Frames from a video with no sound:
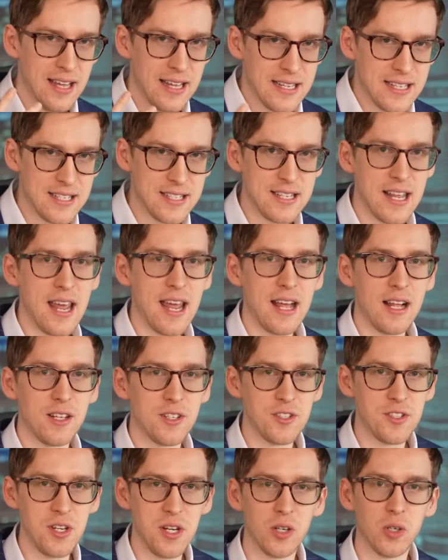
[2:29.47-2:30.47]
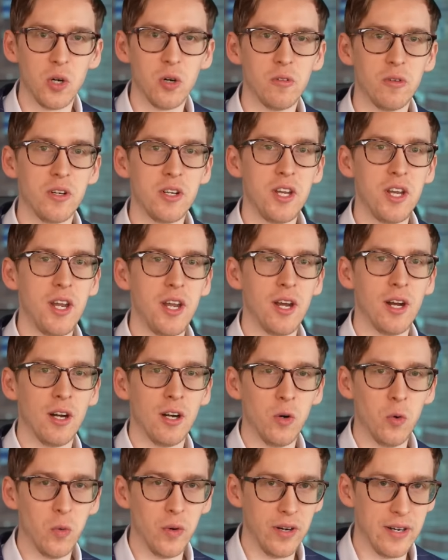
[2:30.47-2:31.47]
sales year over
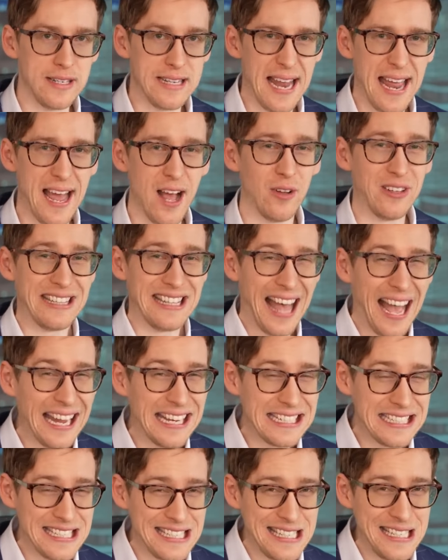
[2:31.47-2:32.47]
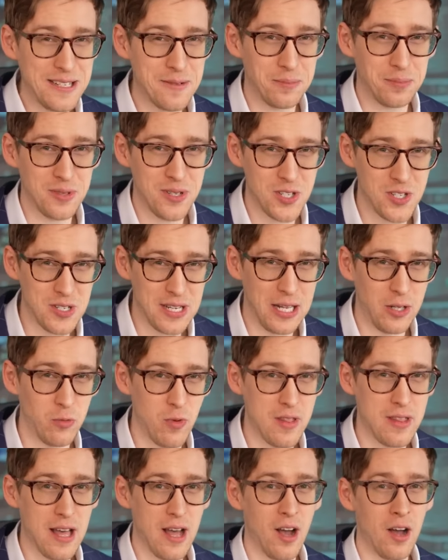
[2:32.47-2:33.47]
year were down 19%
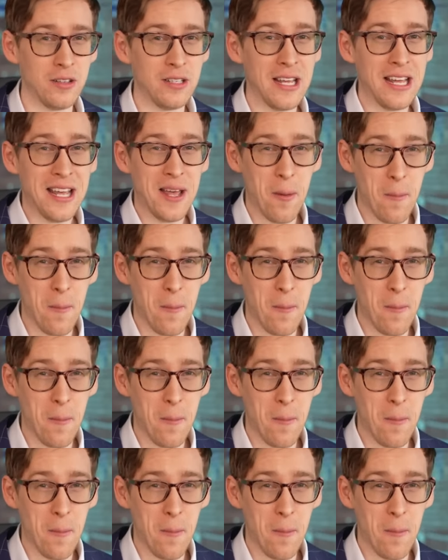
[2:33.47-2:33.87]
without